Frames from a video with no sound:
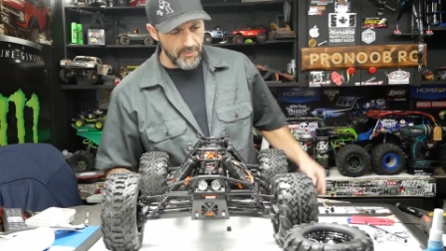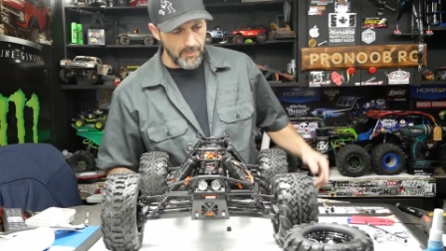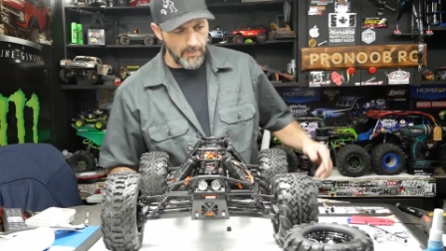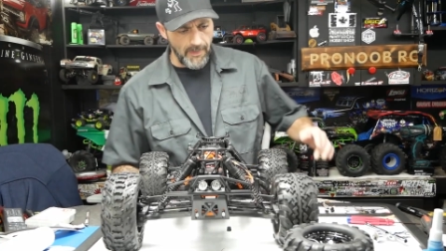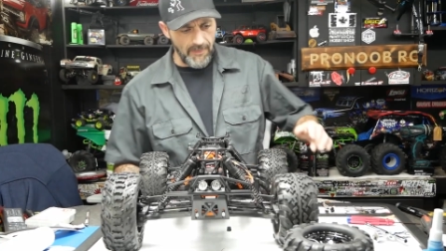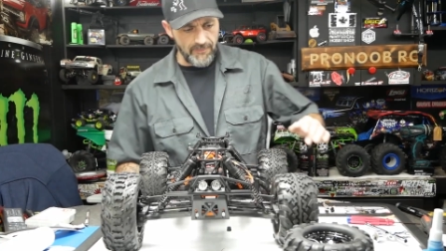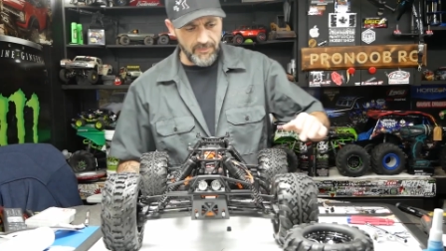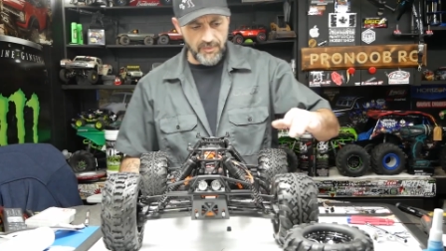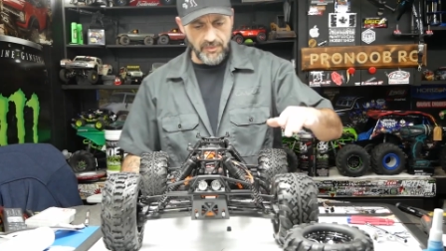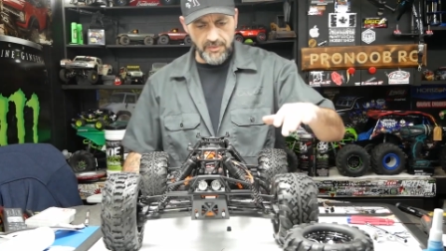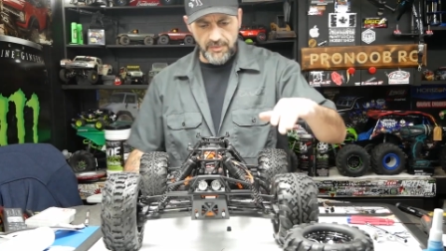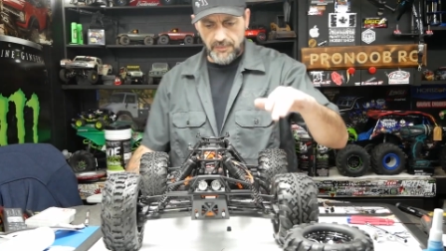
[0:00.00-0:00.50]
so I'm
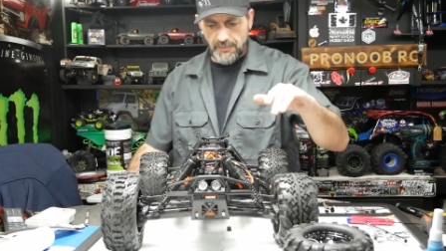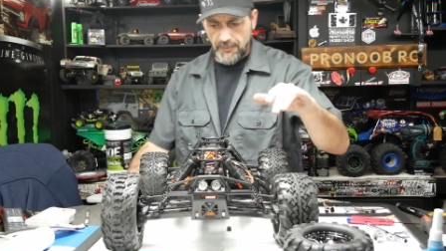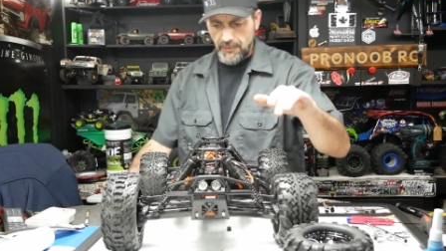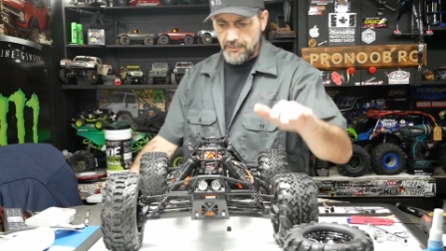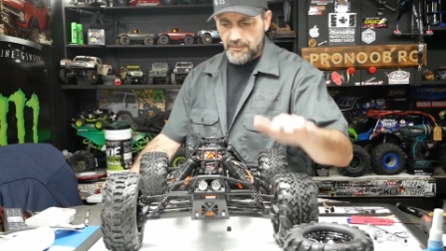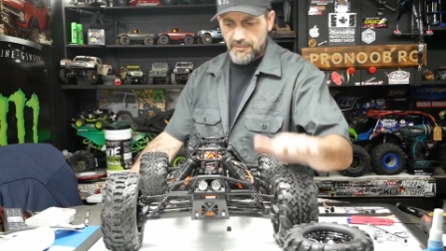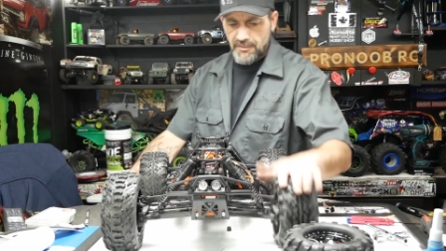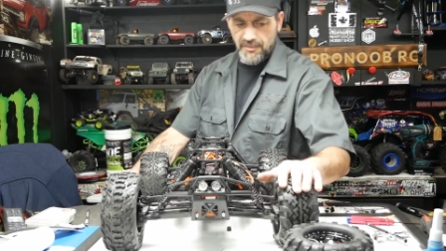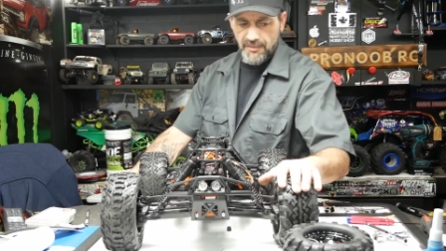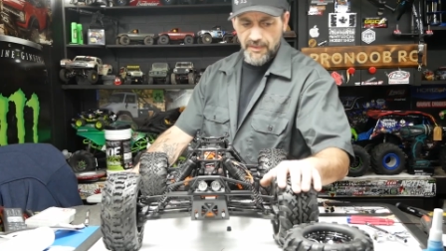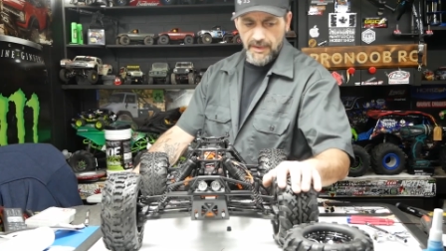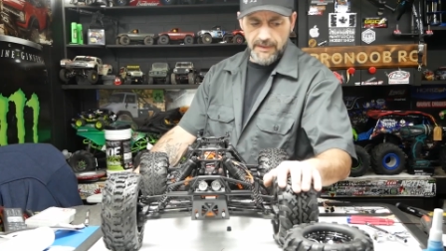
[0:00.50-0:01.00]
gonna have to sit there
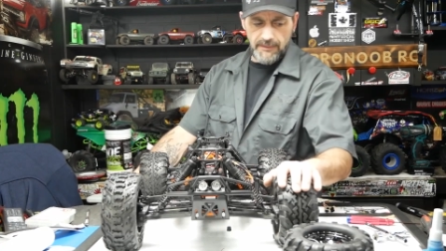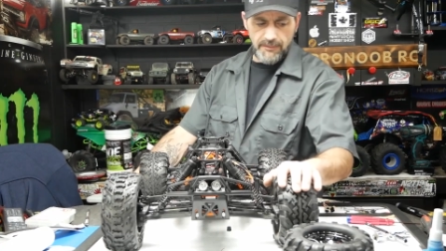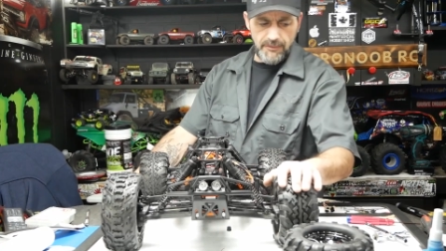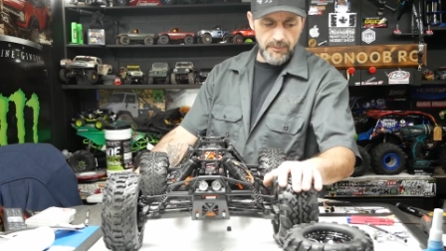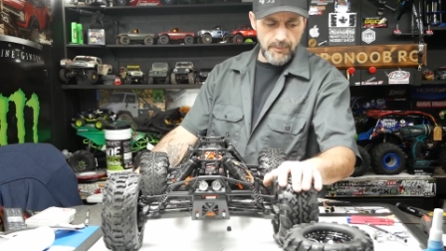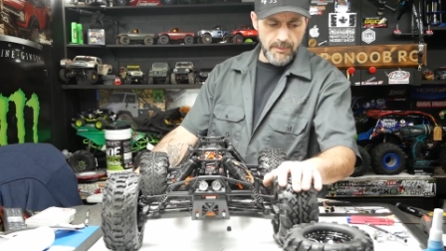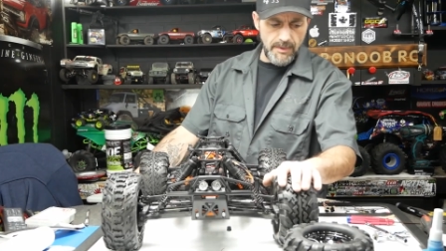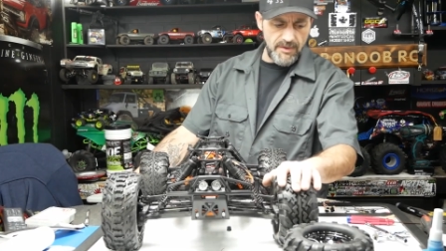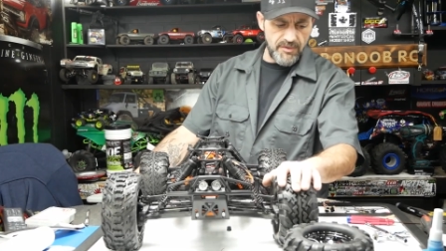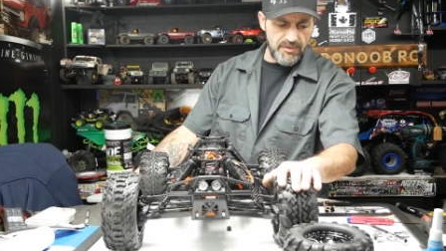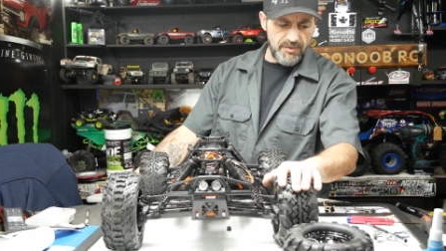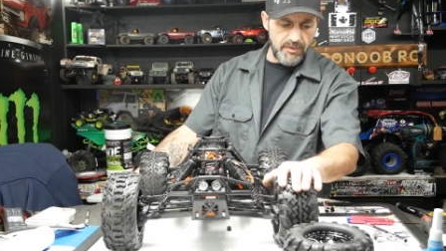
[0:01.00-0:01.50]
and fight the
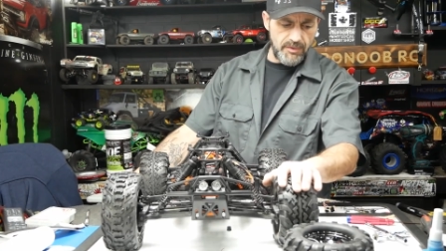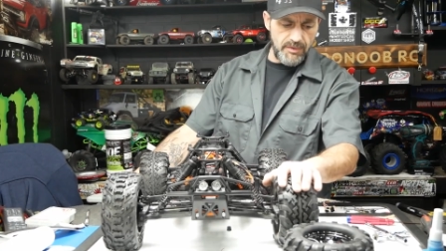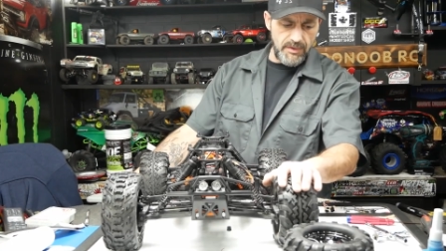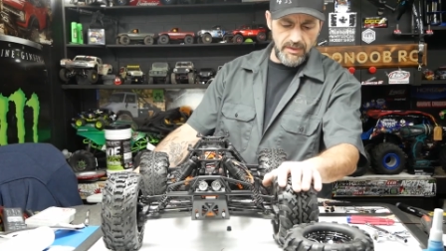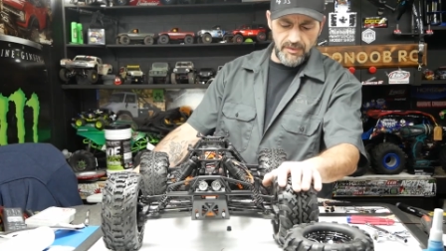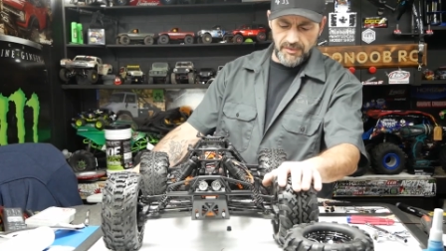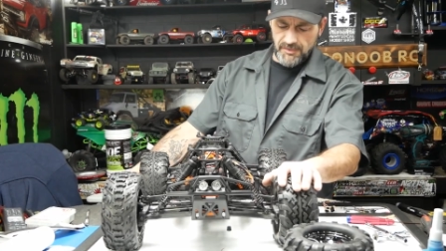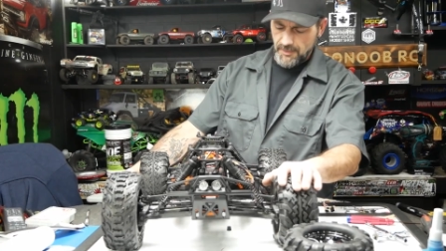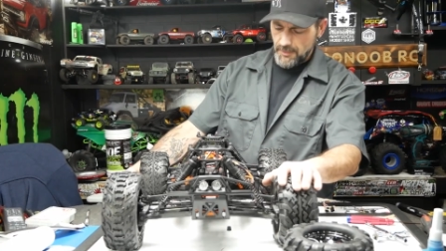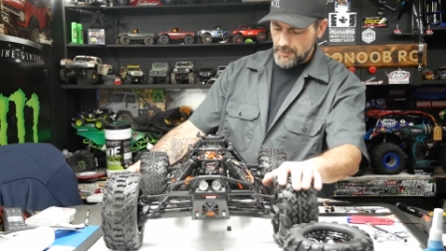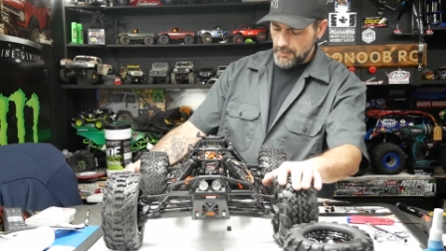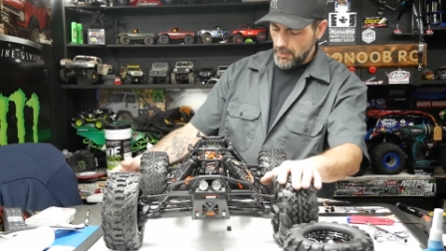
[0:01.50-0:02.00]
rest of
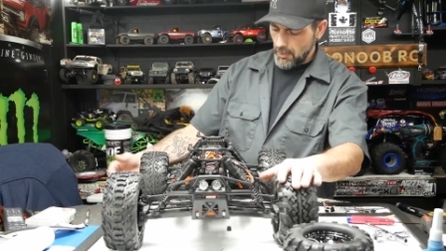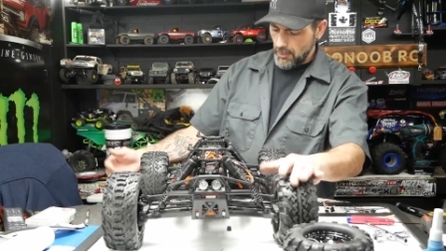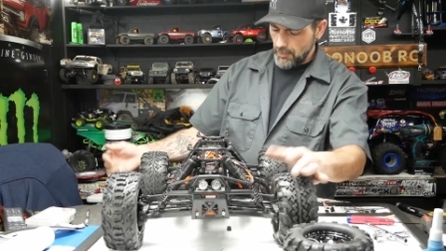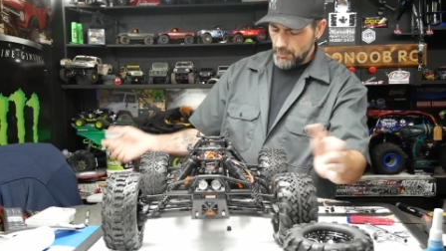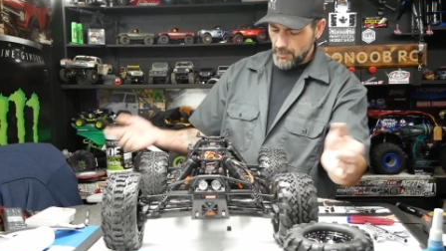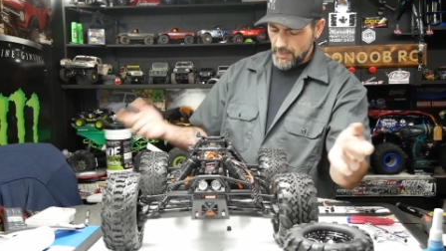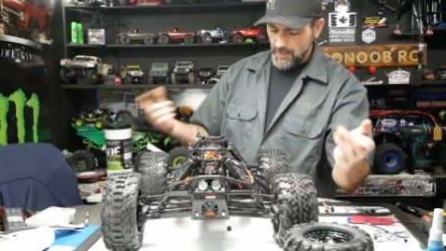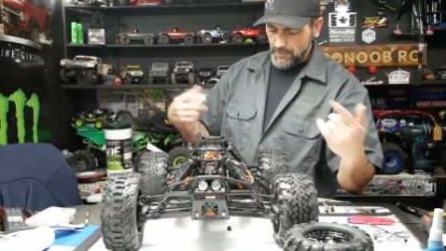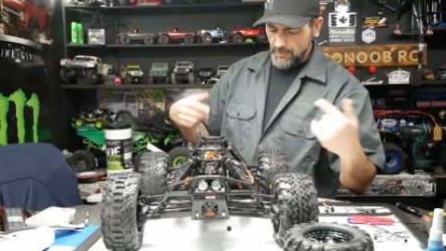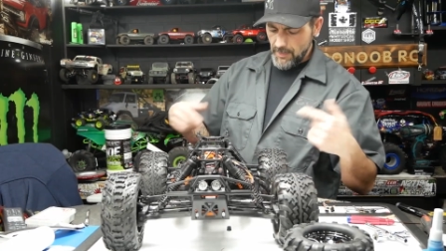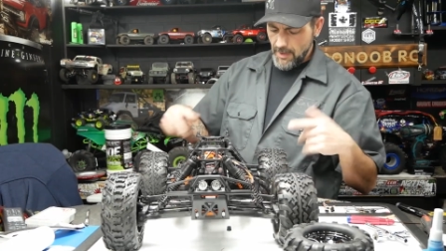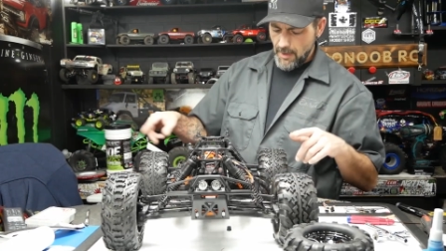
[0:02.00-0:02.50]
these out all
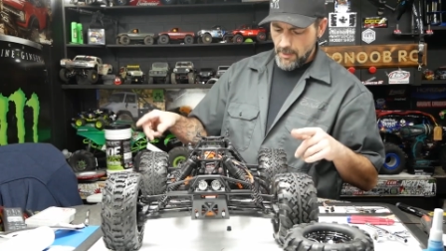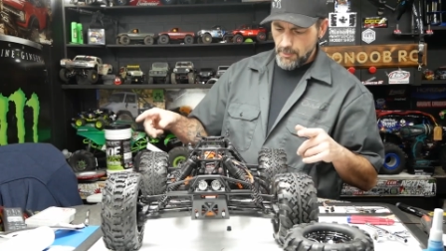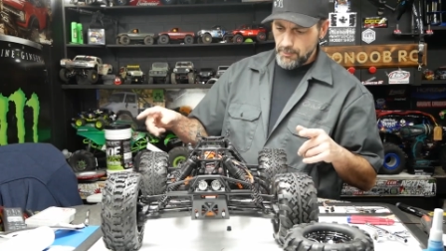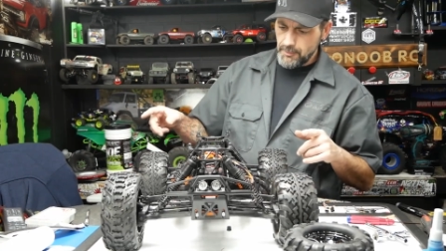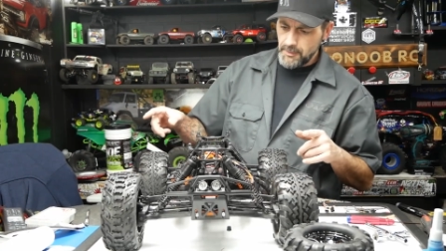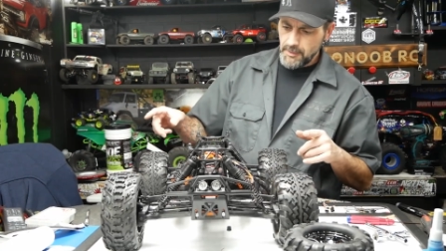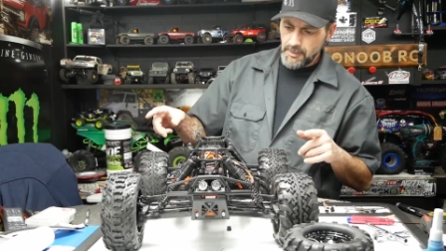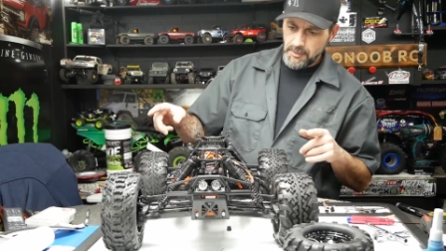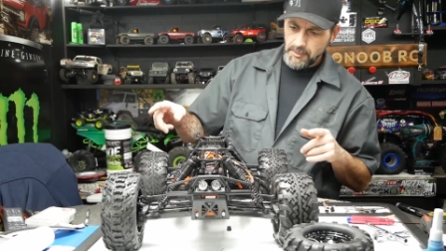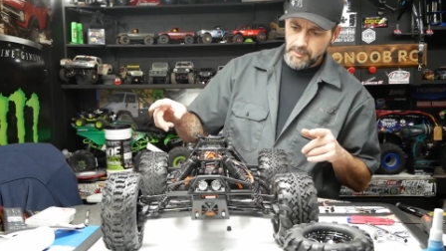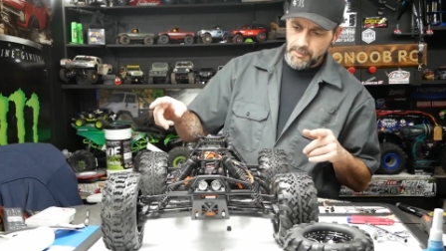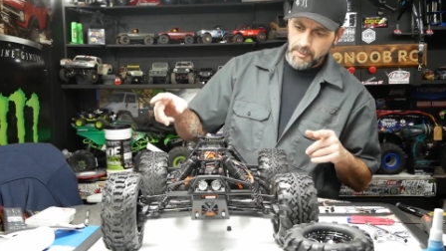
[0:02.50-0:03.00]
the way around,